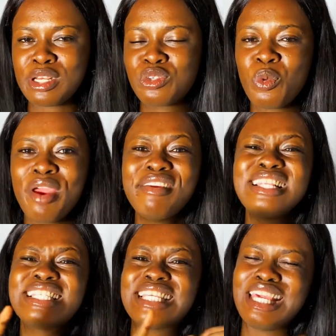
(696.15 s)
So wearing
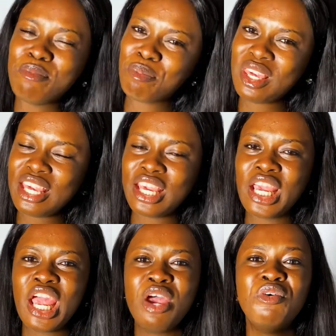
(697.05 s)
skimpy,
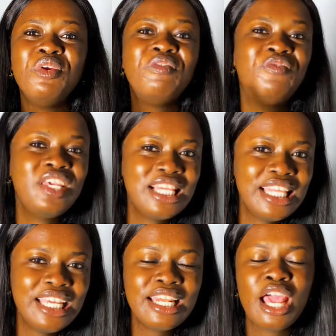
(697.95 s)

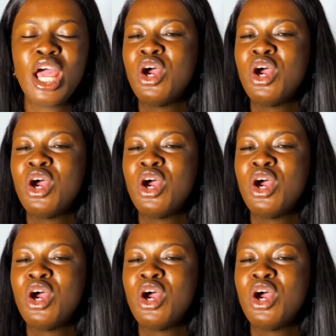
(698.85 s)
revealing,